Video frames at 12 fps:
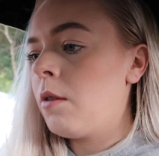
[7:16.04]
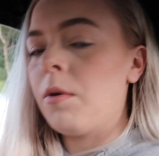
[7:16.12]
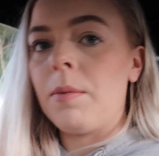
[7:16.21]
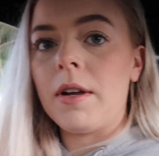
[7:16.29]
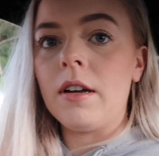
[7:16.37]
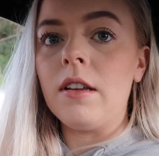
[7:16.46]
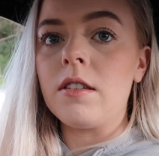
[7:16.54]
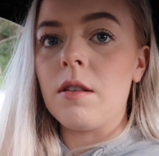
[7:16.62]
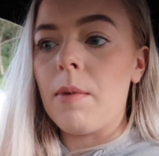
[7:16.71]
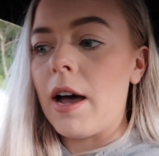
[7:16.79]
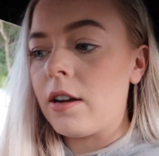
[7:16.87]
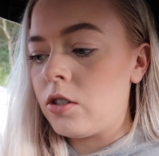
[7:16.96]
but because the
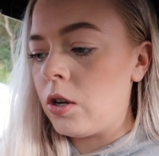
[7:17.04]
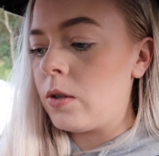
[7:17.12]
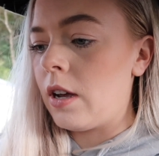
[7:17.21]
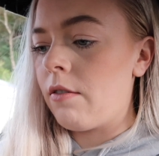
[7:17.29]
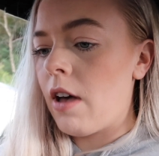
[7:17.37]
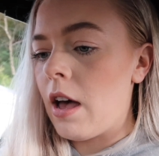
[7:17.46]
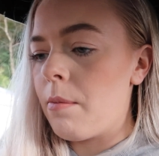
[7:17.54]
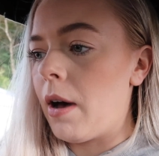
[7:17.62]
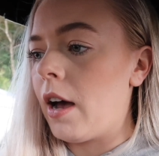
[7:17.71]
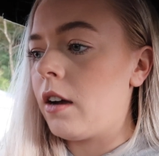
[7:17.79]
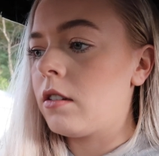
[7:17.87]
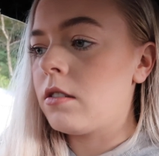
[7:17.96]
Mark 2s have
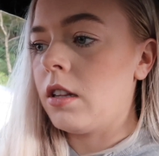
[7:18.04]
airbags